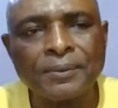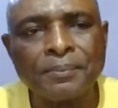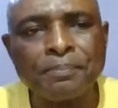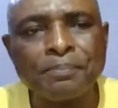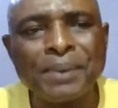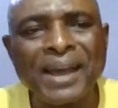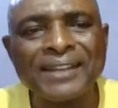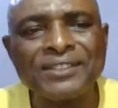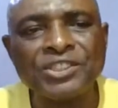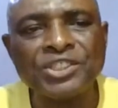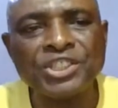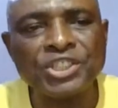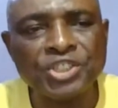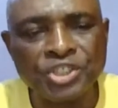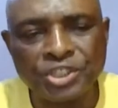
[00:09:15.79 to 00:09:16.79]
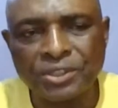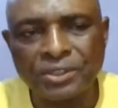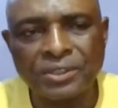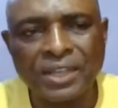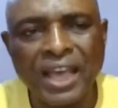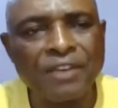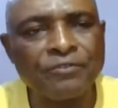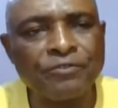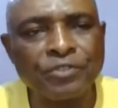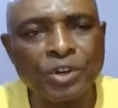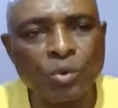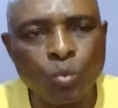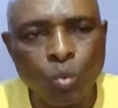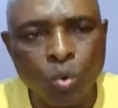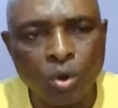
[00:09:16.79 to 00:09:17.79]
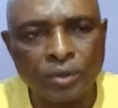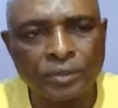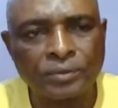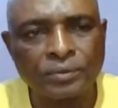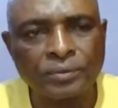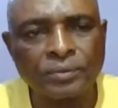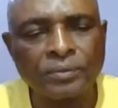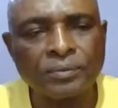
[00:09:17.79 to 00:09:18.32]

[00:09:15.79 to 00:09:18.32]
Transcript: by teaching everyone